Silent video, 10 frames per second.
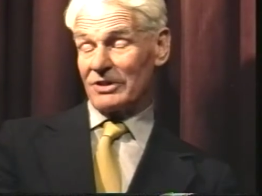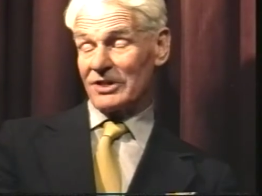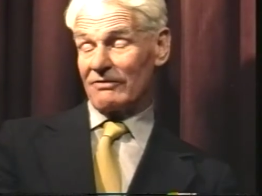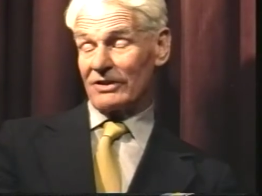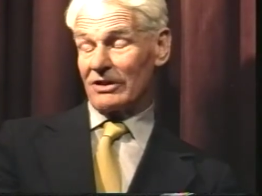We
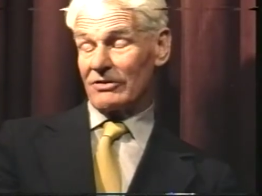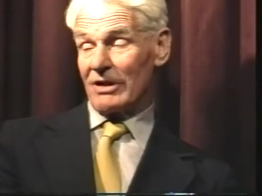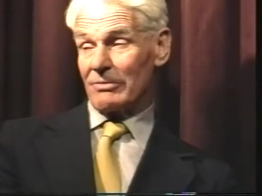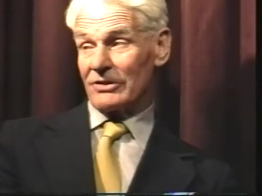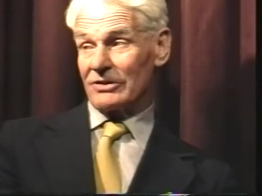suffered no
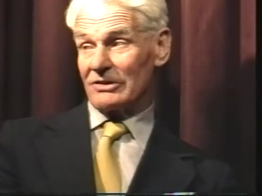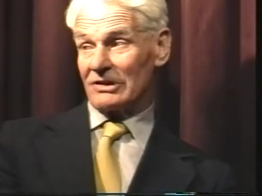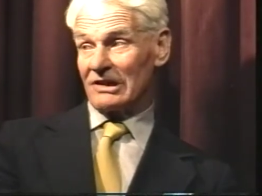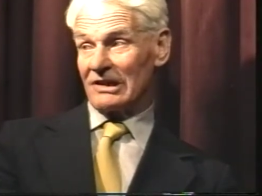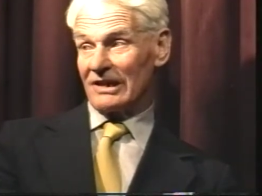trouble at all
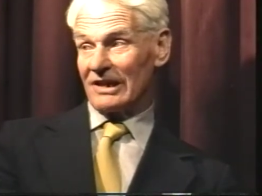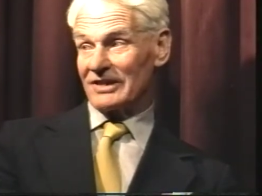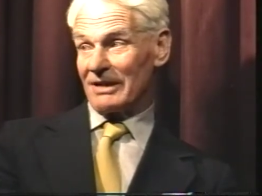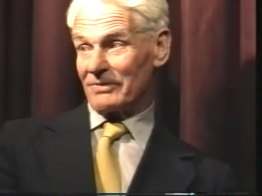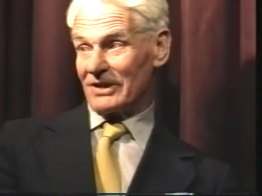
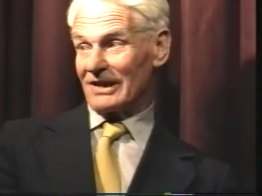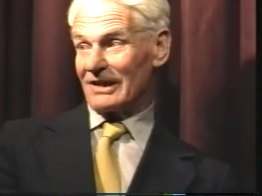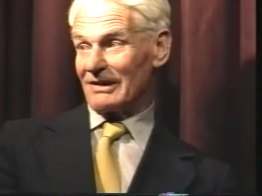except the